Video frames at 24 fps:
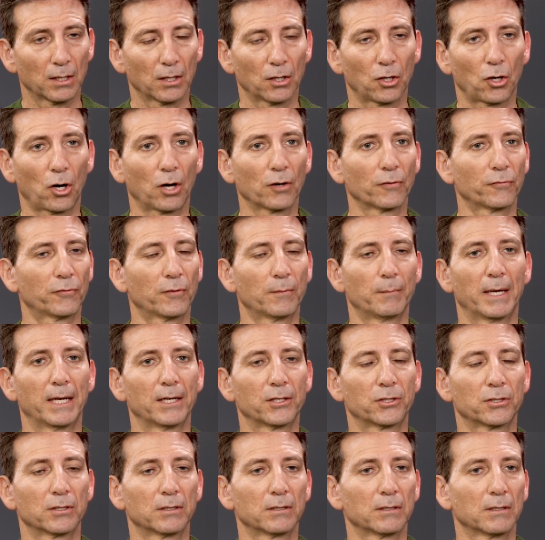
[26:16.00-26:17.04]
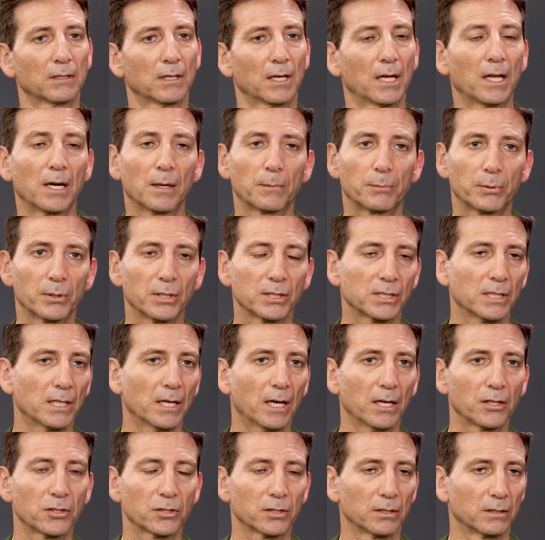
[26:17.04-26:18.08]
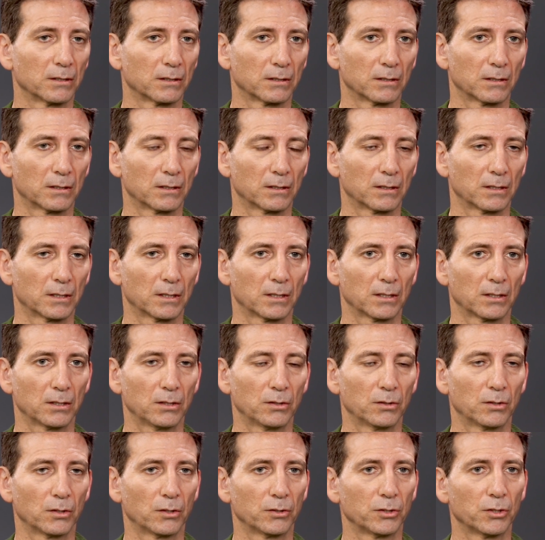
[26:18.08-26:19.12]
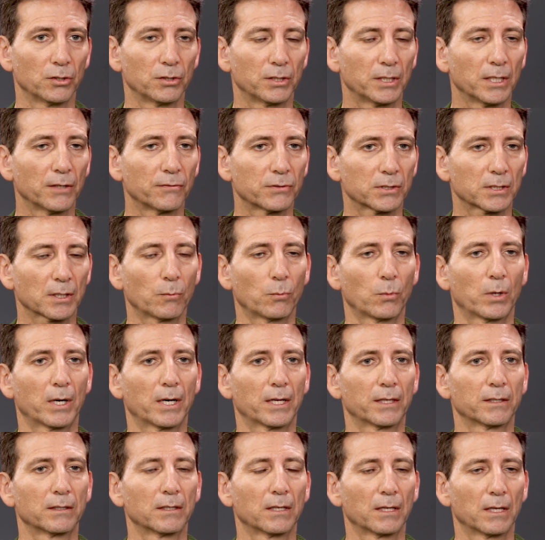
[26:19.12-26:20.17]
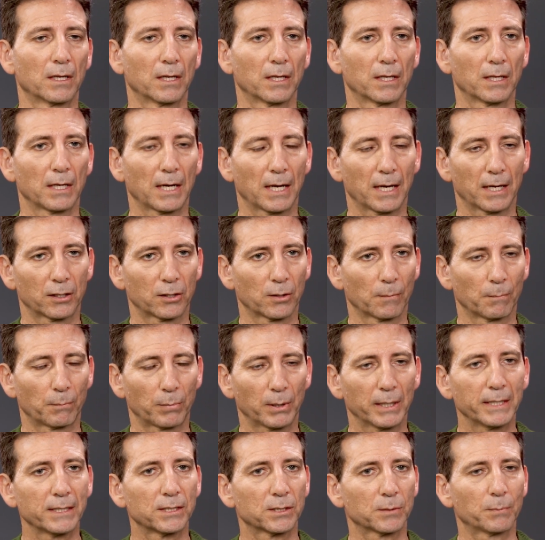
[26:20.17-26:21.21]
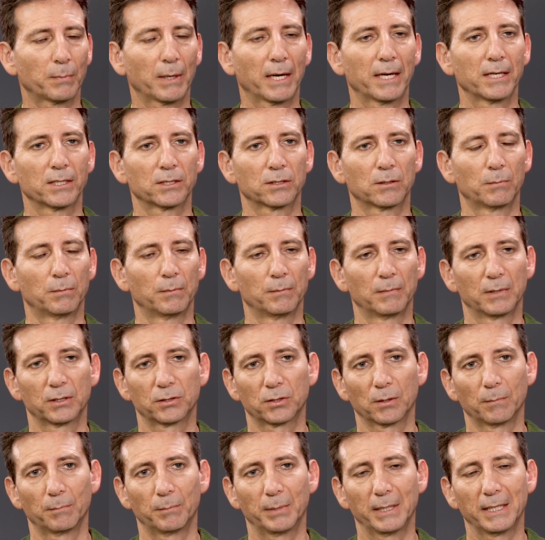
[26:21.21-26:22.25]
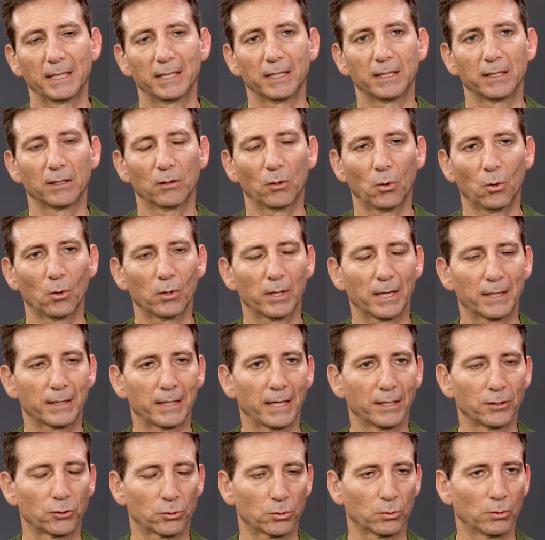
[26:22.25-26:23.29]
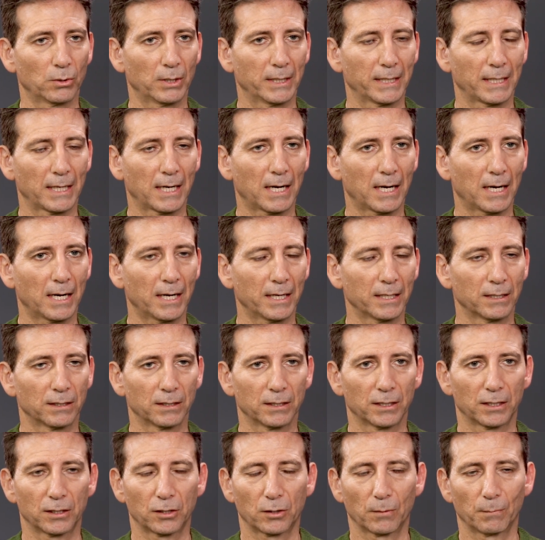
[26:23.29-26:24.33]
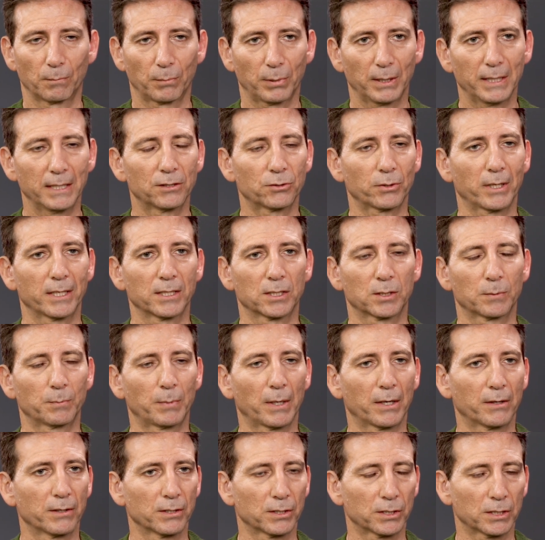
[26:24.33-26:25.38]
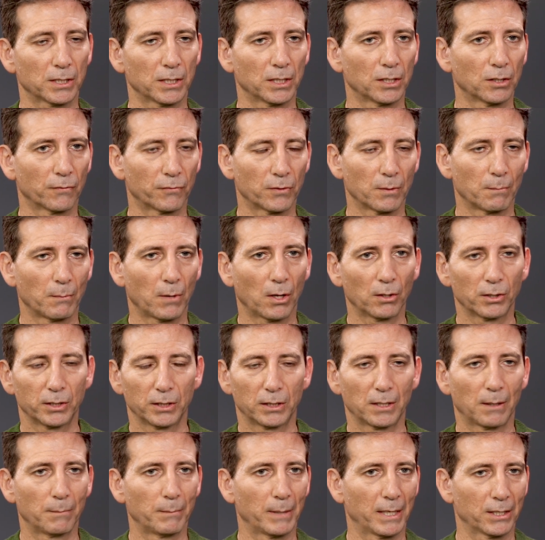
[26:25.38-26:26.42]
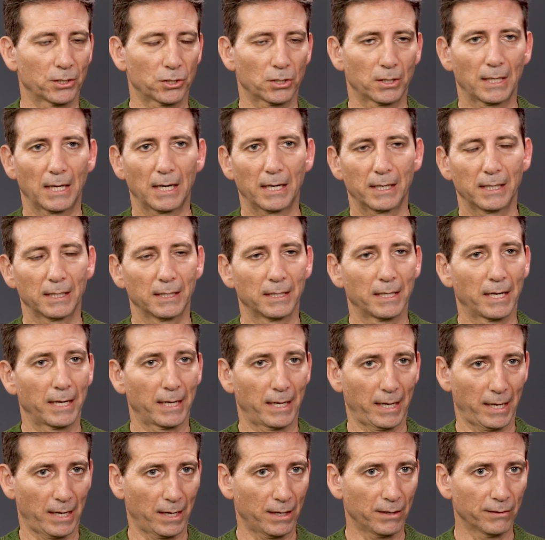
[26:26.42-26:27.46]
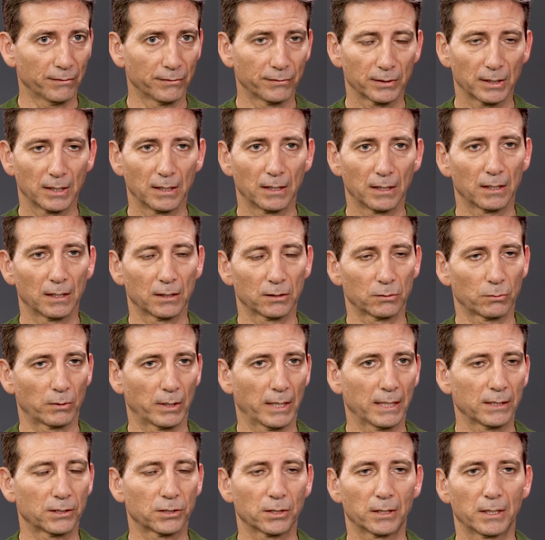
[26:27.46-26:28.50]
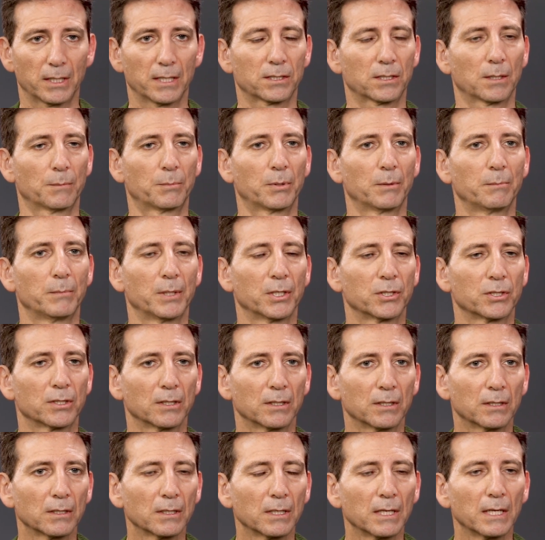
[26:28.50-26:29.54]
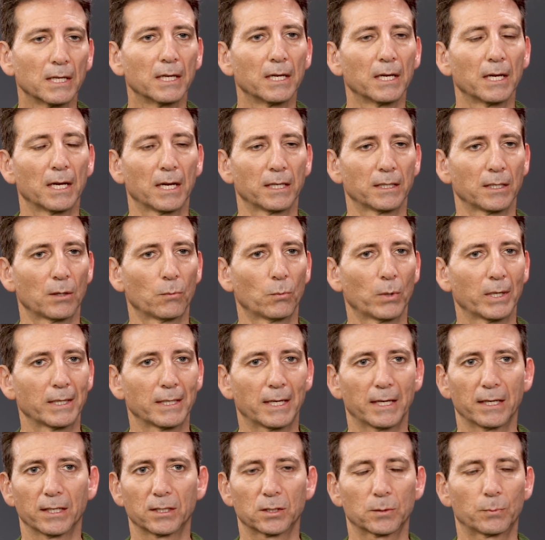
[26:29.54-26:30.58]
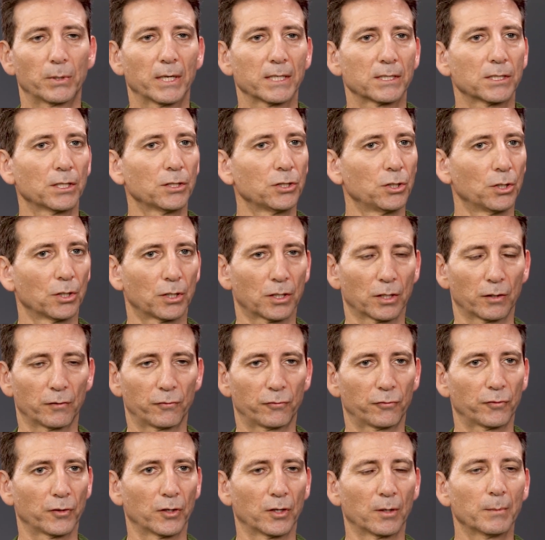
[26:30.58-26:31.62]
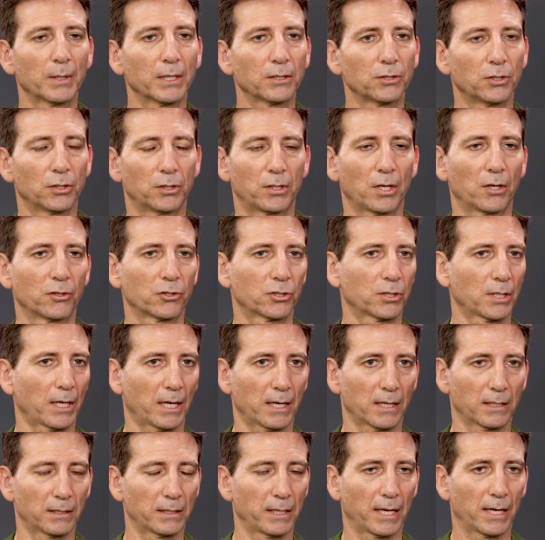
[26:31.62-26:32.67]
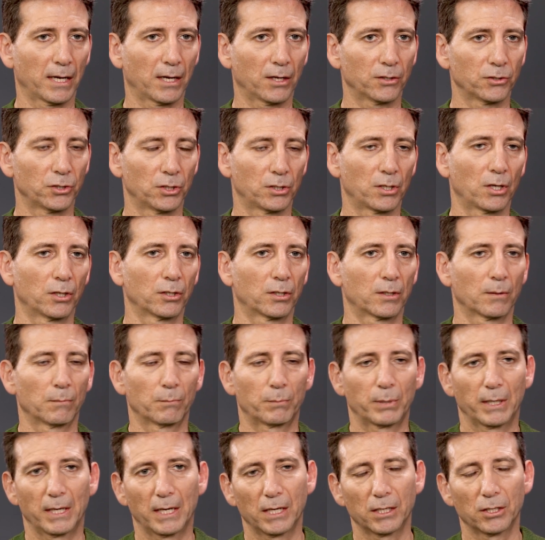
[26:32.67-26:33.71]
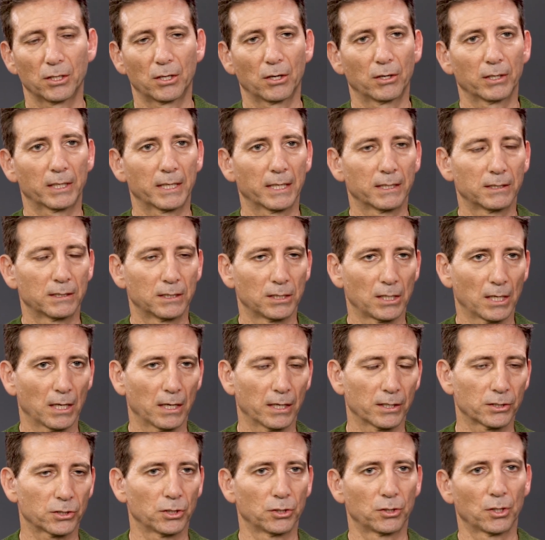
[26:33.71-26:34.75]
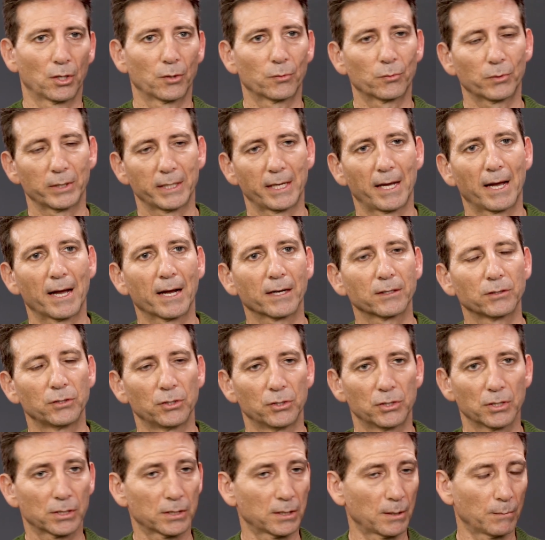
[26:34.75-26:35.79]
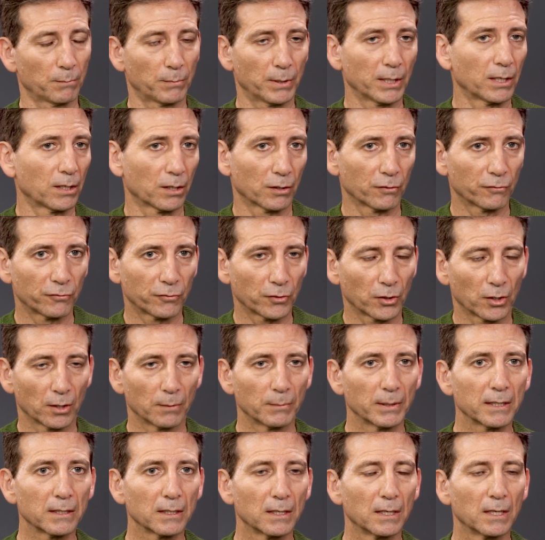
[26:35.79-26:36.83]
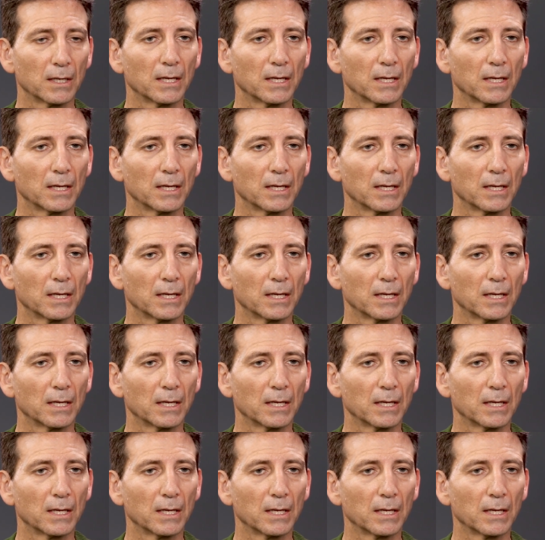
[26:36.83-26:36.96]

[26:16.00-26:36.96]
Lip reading: confirmation, and appreciation. You'd give someone a complete space to be all that they truly are in the complete transparency of the multidimensionality they have, right? So there's the permission. And then when they express it, you confirm it. You don't shut it down. You don't compare. You don't get jealous. You don't react. You just simply confirm it.